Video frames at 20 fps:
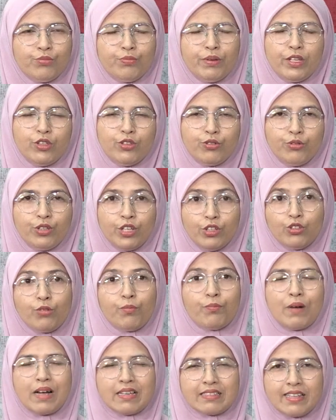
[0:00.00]
be you need to
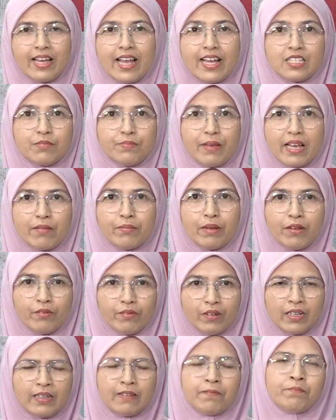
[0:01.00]
pass the SPM
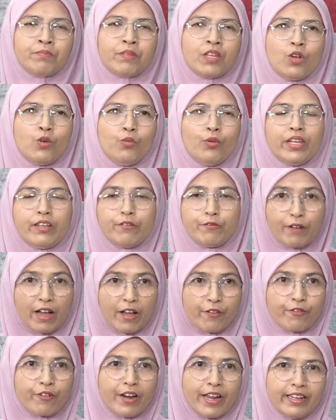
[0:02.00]
level with the
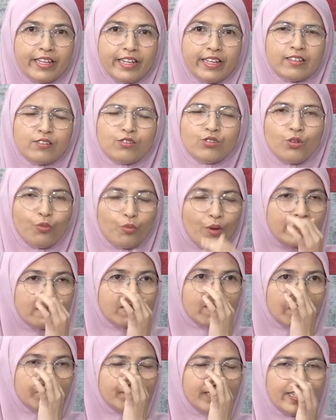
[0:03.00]
5 credit. So what
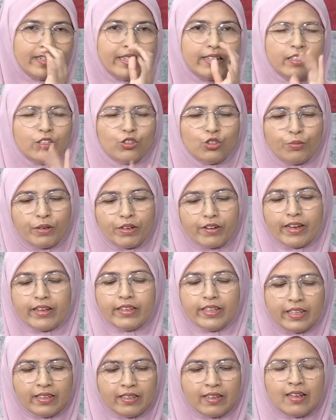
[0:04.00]
subject that need to be
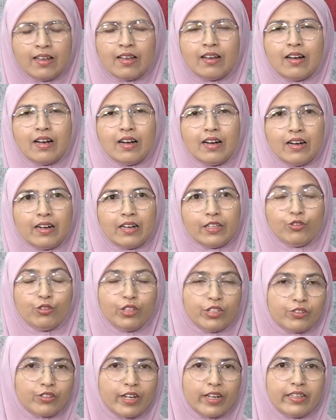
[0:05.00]
credit? You
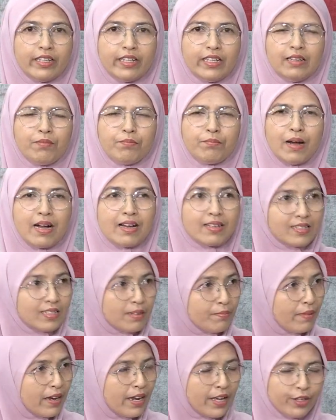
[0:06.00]
need to credit in Bahasa
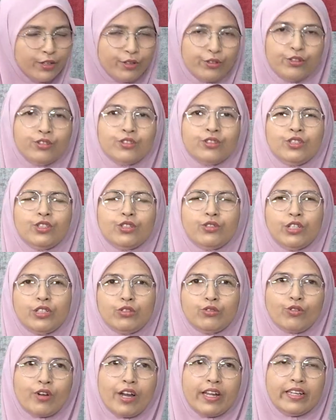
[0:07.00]
Melayu, you need
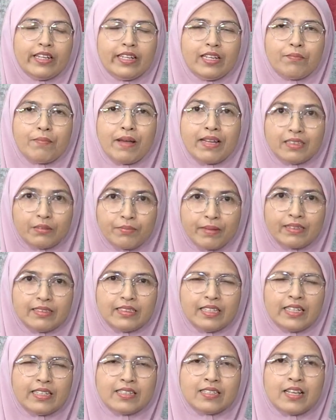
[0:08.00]
to credit in
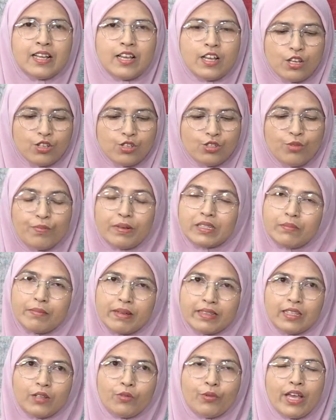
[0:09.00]
Mathematics. So
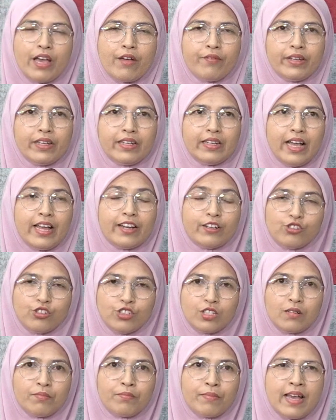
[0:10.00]
Mathematics, we have the
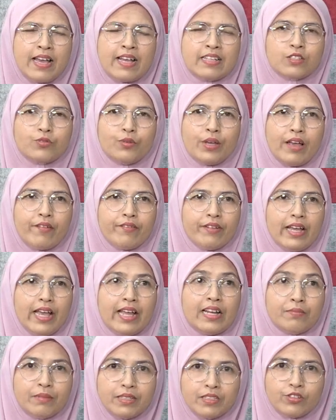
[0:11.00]
additional maths, we have the
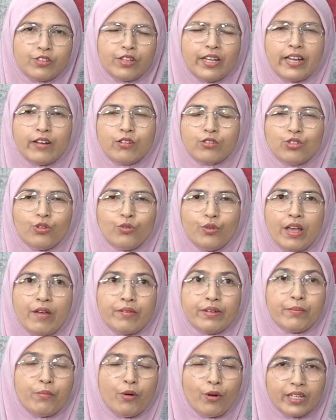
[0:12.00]
elementary and also we have
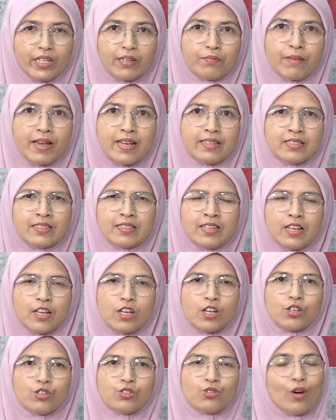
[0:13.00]
the modern maths.
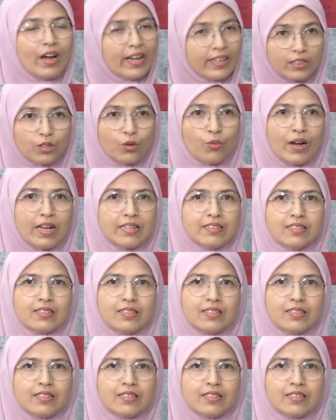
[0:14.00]
So either one,